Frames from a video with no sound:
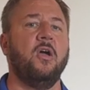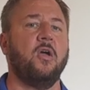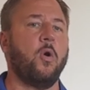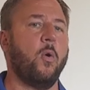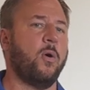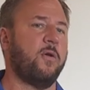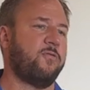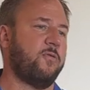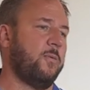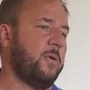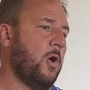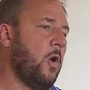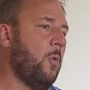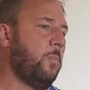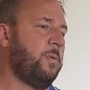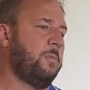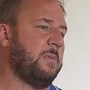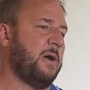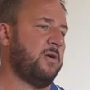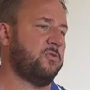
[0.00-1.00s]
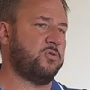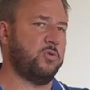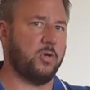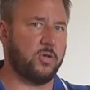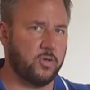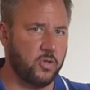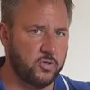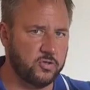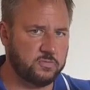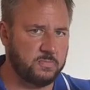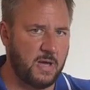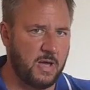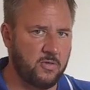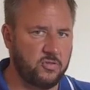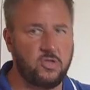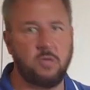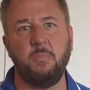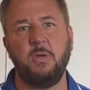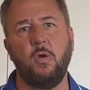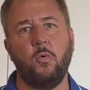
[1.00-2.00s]
Going from an open mouth to a closed
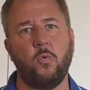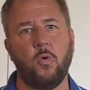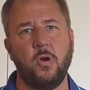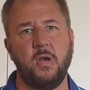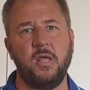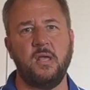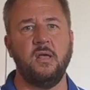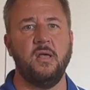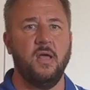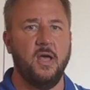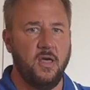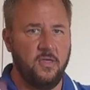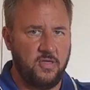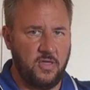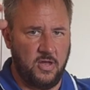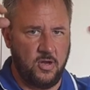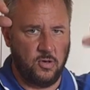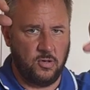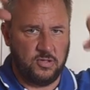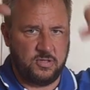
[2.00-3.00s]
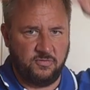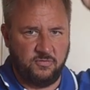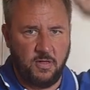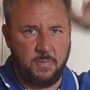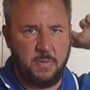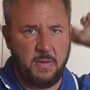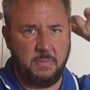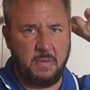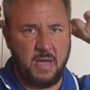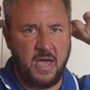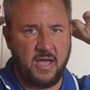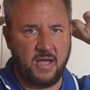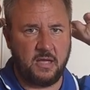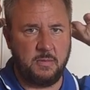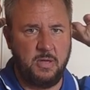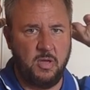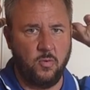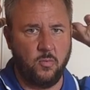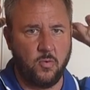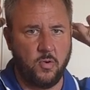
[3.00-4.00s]
mouth can be a warning. The ears flipping back
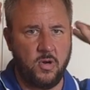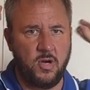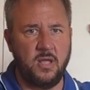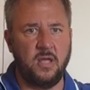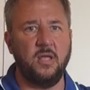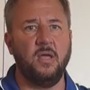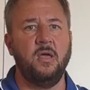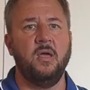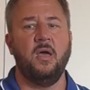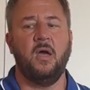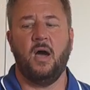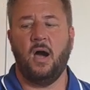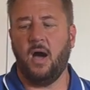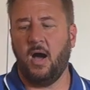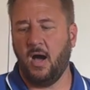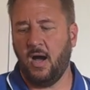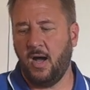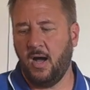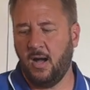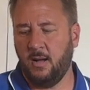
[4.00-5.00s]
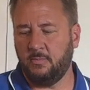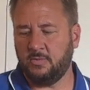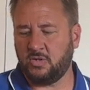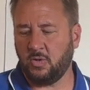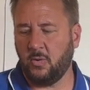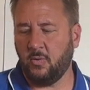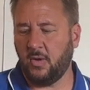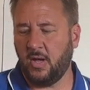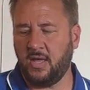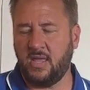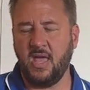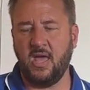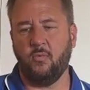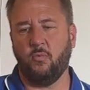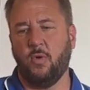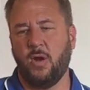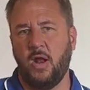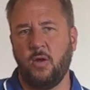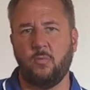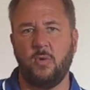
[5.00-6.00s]
can be a warning. So again,
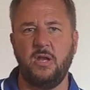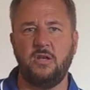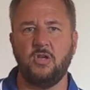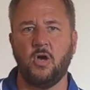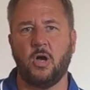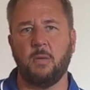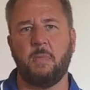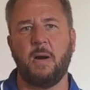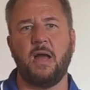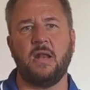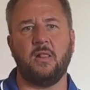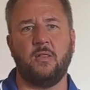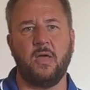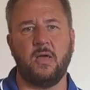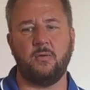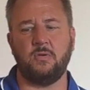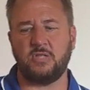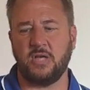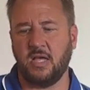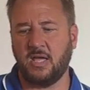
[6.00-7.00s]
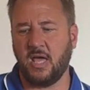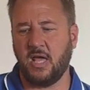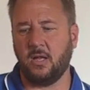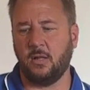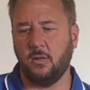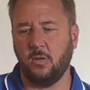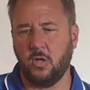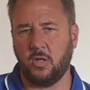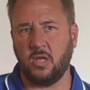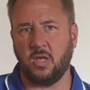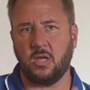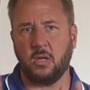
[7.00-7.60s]
when I read dog body language, I kind of look at